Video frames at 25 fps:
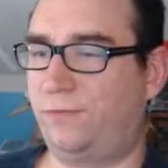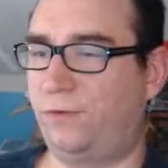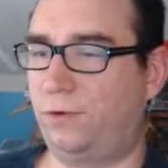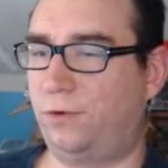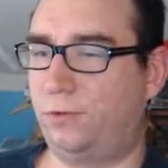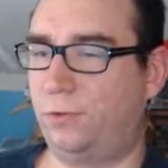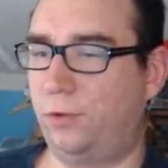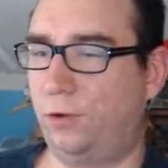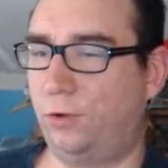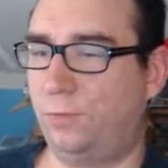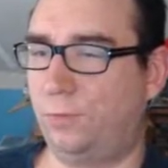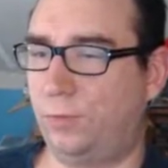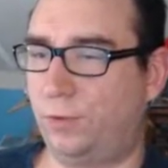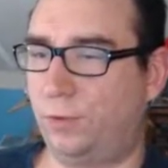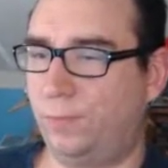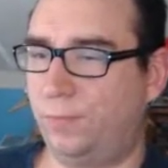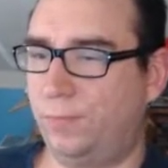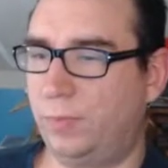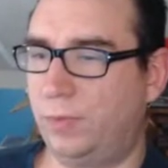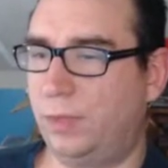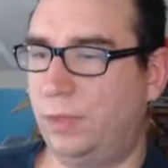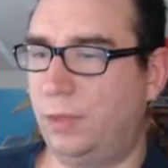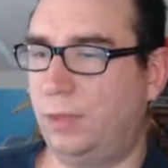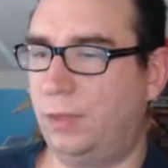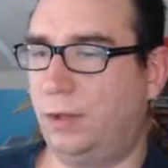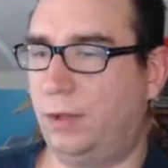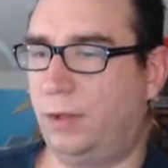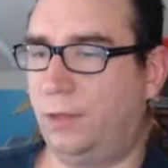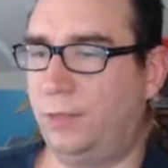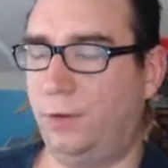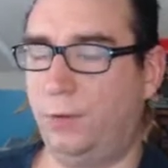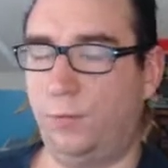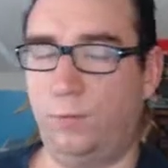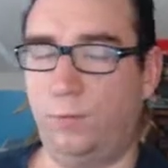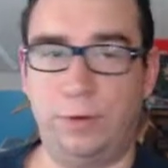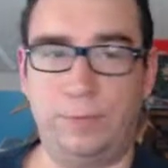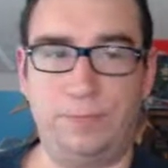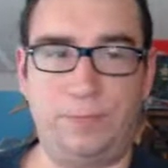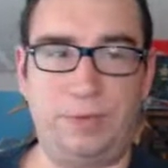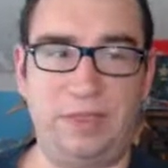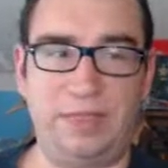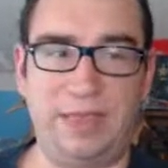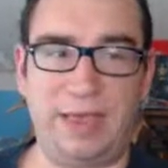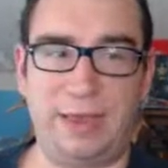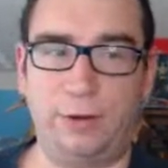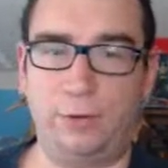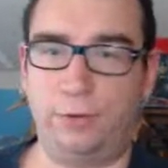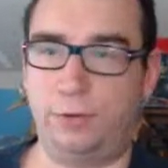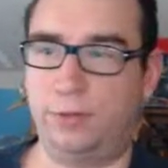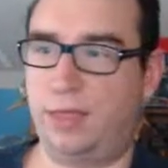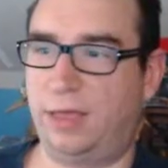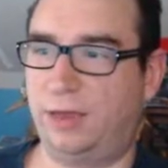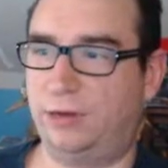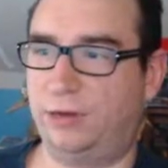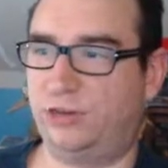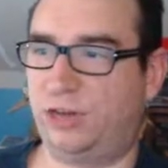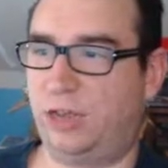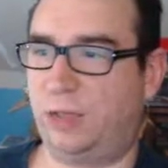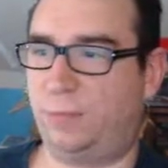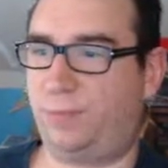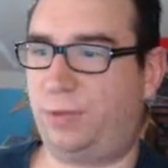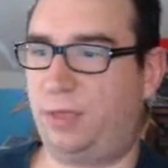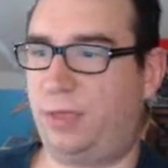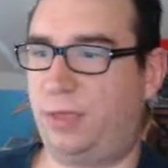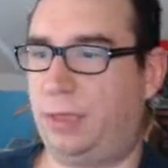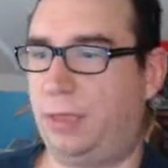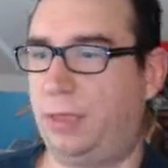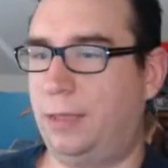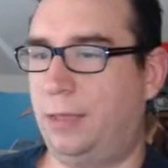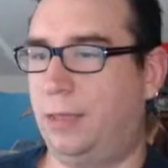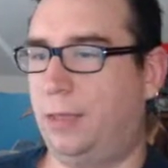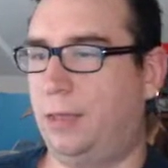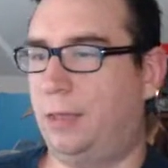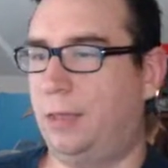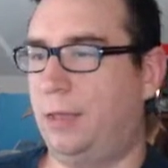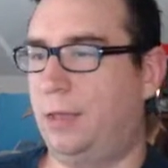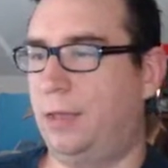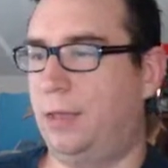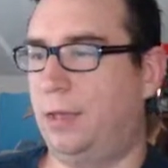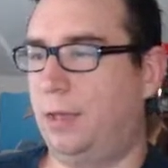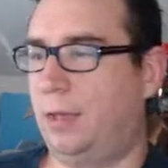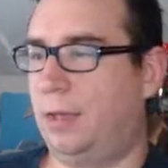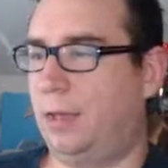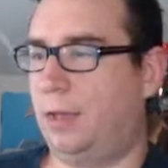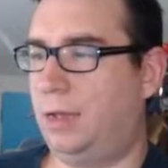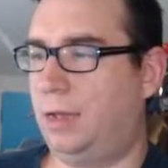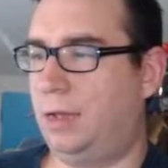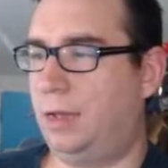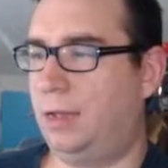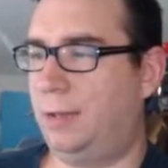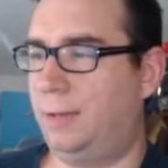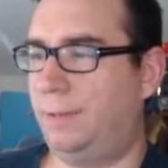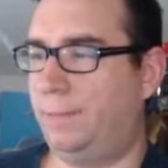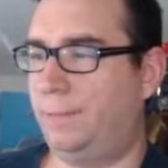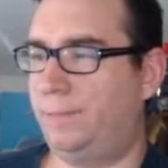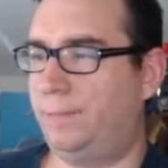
Global, although wouldn't be that old on JP. I'm